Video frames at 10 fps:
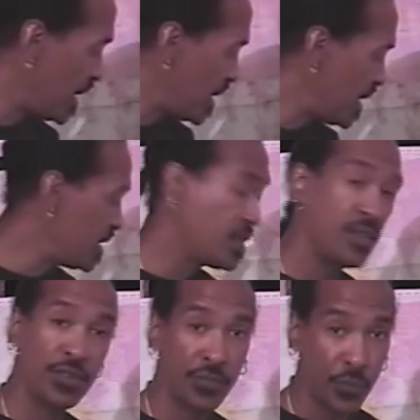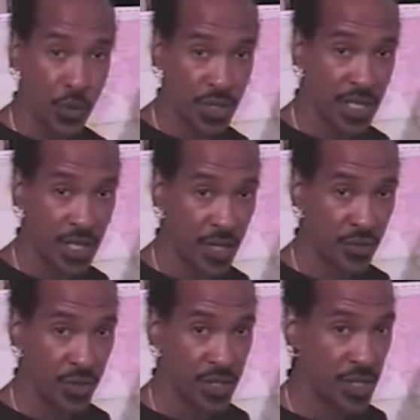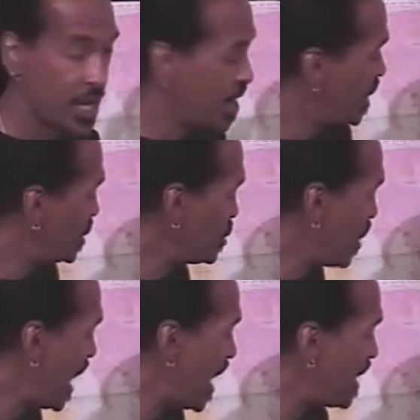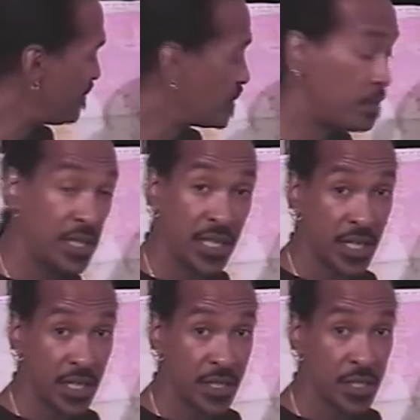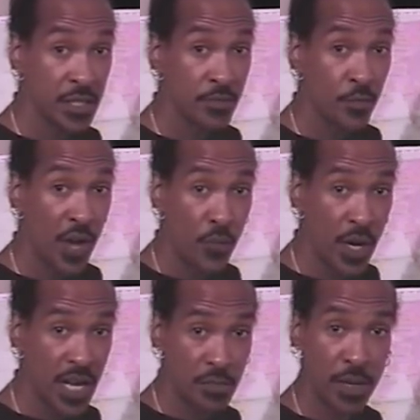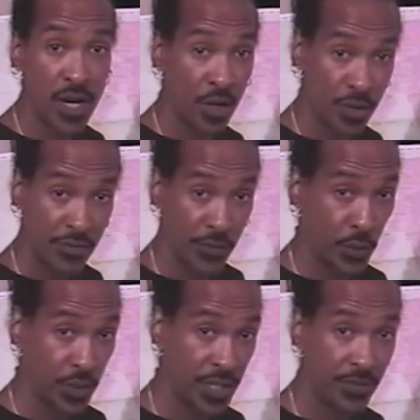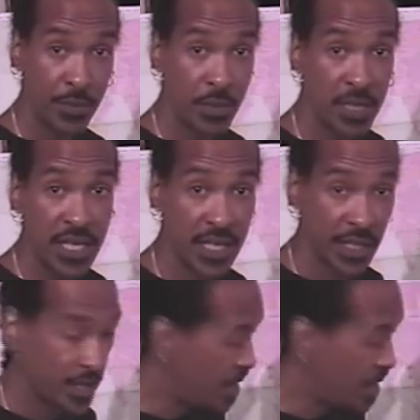in the fourteen hundreds, you have the beginnings of what has been our unfolding from the beginning.